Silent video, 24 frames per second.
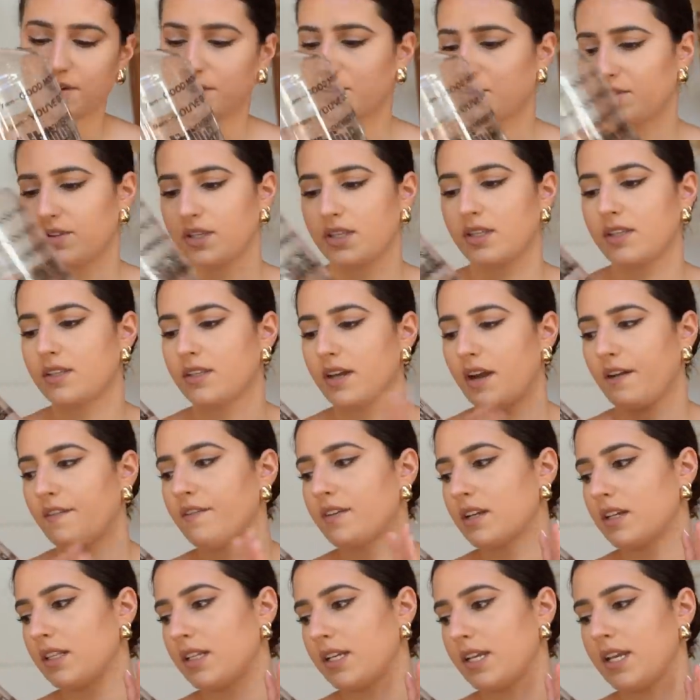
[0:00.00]
So this is
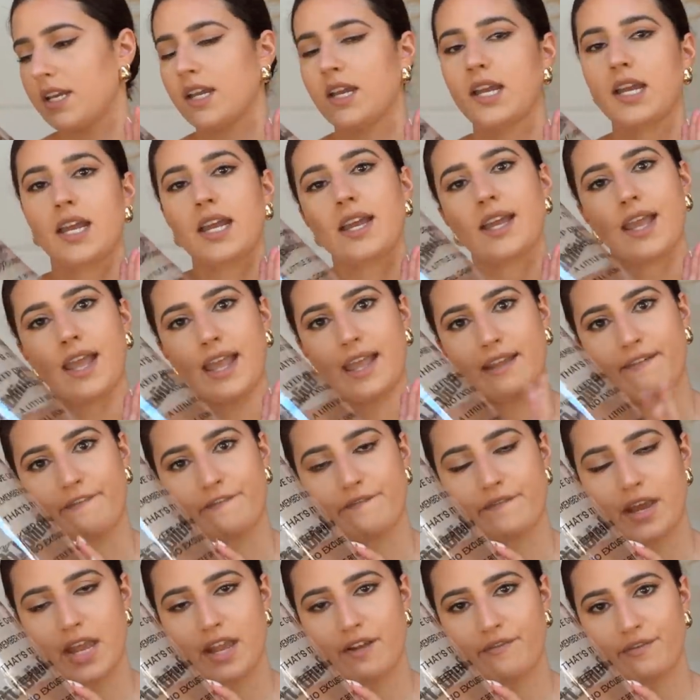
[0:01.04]
definitely a
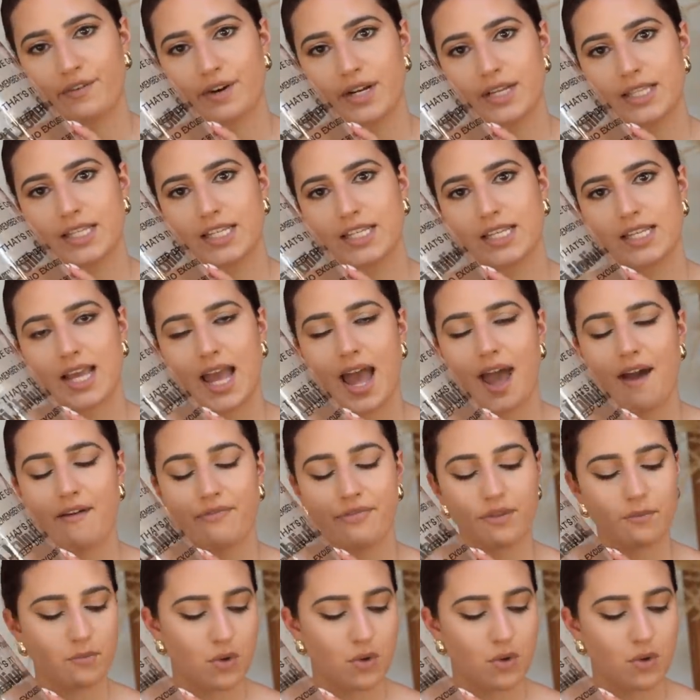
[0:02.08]
favorite at the